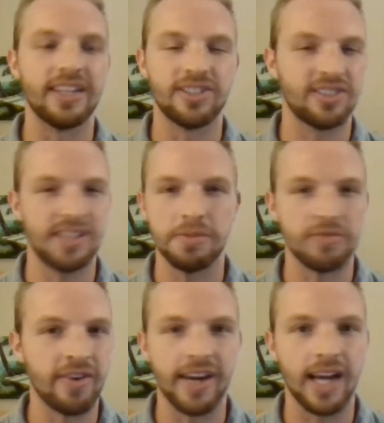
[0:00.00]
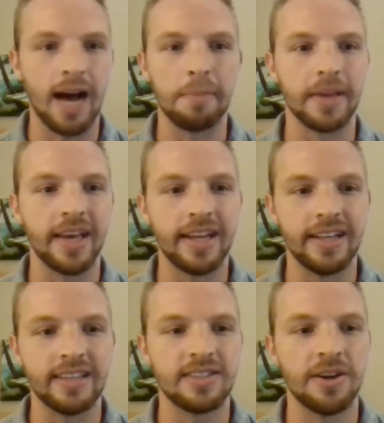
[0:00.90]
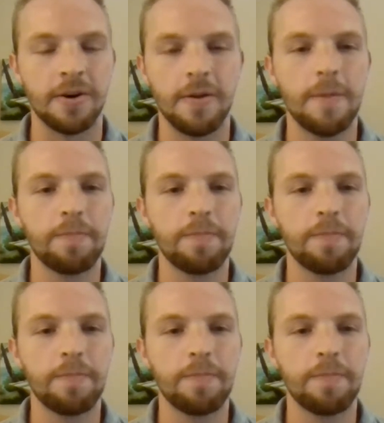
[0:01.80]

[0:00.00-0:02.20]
It just seems very complicated, and so